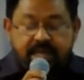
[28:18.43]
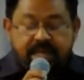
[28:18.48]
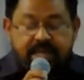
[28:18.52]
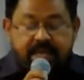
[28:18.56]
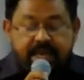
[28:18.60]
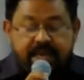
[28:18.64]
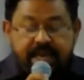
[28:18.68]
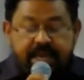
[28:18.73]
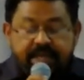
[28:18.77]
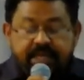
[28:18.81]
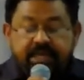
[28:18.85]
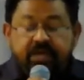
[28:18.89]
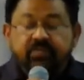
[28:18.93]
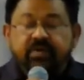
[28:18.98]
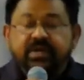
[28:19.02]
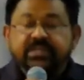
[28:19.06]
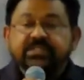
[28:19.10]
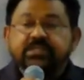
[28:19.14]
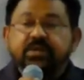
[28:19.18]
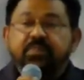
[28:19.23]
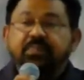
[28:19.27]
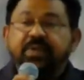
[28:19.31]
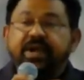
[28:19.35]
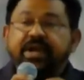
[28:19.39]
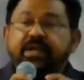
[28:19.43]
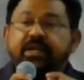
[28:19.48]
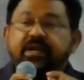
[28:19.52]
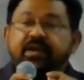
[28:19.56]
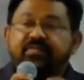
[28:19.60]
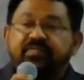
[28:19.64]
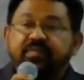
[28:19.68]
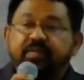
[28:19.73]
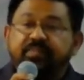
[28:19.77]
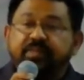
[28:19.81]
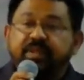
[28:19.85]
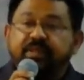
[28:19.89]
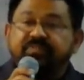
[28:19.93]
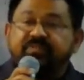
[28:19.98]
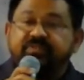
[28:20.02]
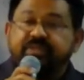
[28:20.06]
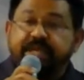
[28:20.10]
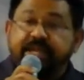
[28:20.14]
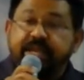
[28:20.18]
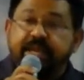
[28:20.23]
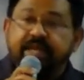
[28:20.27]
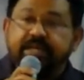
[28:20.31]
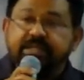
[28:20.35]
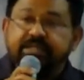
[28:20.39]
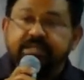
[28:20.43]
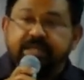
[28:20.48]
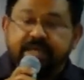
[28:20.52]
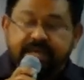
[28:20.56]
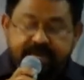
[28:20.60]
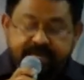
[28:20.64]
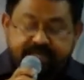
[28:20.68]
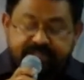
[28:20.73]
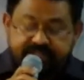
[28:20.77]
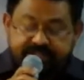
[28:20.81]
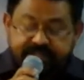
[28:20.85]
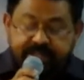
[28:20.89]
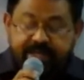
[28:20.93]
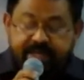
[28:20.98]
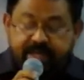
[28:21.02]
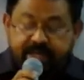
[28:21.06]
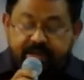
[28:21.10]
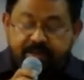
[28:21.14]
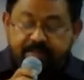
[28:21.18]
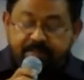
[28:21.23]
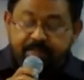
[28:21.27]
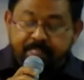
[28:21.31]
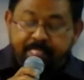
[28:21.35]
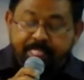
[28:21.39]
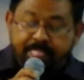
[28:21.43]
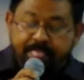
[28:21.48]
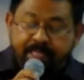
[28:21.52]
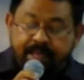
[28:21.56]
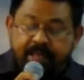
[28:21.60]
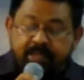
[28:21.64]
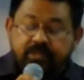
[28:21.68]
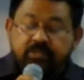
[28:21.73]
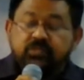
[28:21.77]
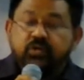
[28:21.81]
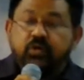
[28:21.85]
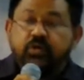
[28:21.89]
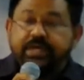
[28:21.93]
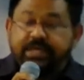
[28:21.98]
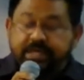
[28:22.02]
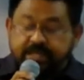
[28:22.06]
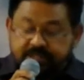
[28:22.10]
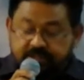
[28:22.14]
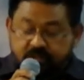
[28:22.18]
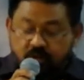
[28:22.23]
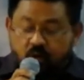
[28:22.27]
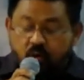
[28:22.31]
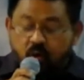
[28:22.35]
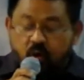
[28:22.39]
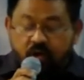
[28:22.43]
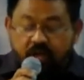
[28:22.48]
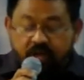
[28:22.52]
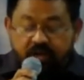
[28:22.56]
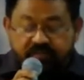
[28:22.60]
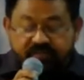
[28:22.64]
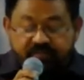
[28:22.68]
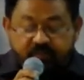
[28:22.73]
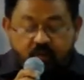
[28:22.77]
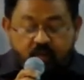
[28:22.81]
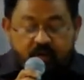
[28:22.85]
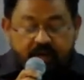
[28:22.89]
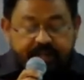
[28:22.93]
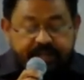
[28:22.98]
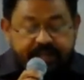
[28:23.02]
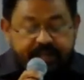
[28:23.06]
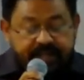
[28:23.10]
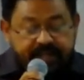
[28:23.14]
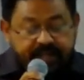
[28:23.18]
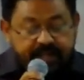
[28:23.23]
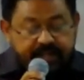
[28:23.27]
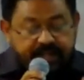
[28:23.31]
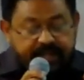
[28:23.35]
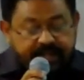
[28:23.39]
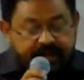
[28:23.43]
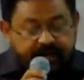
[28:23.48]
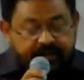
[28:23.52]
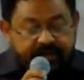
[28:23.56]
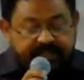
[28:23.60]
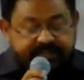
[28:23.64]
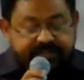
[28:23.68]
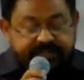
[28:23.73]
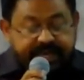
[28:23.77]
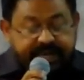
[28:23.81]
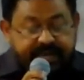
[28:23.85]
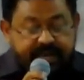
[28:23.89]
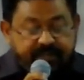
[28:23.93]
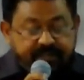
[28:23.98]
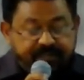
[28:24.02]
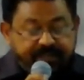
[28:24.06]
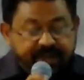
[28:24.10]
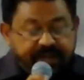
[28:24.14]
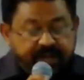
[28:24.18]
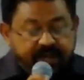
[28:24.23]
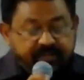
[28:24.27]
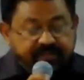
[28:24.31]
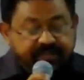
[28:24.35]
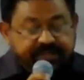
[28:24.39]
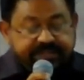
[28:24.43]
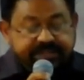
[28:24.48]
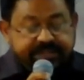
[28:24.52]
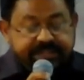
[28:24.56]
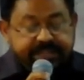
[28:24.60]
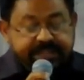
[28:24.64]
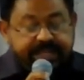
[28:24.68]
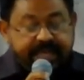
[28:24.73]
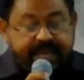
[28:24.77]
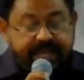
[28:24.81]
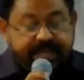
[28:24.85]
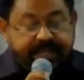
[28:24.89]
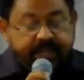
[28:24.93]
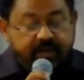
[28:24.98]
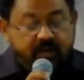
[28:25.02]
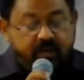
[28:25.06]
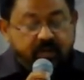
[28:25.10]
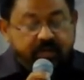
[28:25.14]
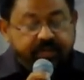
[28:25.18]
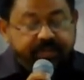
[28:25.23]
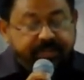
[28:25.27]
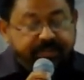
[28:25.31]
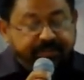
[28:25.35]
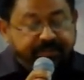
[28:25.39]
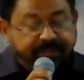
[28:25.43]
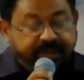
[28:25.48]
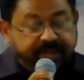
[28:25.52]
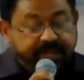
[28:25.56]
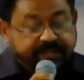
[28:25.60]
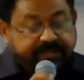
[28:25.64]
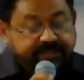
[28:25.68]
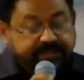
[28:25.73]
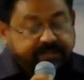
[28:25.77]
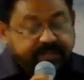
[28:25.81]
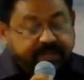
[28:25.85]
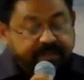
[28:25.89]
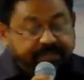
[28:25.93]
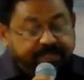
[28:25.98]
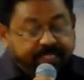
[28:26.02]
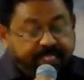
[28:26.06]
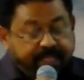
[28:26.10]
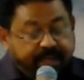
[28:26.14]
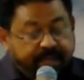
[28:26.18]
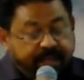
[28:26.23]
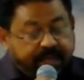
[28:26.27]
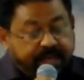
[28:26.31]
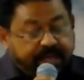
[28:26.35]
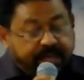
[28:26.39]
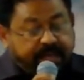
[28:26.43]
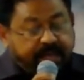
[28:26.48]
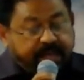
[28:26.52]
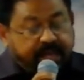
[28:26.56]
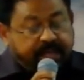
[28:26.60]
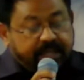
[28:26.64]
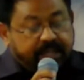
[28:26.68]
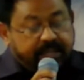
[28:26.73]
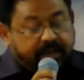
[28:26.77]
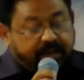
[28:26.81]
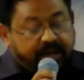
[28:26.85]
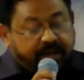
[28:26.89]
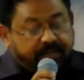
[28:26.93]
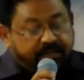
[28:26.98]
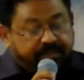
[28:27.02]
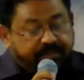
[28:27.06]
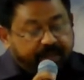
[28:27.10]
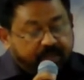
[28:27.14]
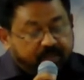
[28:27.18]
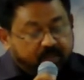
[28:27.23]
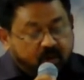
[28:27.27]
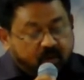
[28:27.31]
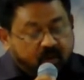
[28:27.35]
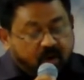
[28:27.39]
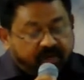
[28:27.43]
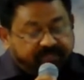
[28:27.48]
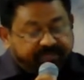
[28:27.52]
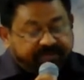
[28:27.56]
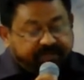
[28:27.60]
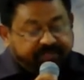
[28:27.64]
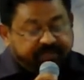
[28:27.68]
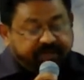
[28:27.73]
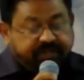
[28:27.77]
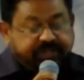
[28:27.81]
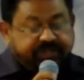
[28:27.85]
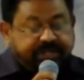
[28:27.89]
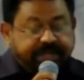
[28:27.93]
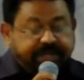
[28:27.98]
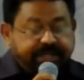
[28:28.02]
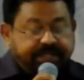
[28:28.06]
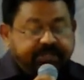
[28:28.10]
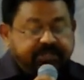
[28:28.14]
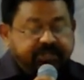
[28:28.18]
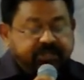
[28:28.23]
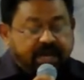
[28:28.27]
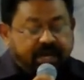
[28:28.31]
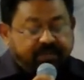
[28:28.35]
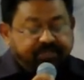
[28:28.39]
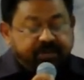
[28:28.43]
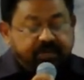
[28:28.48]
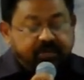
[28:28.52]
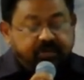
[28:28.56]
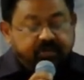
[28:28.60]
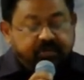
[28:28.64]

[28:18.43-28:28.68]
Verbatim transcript: and he was separated from the sinners and sin. So he is a holy of holy. And the second pillar we see that, you know, the peace. The, the book of Ephesians chapter,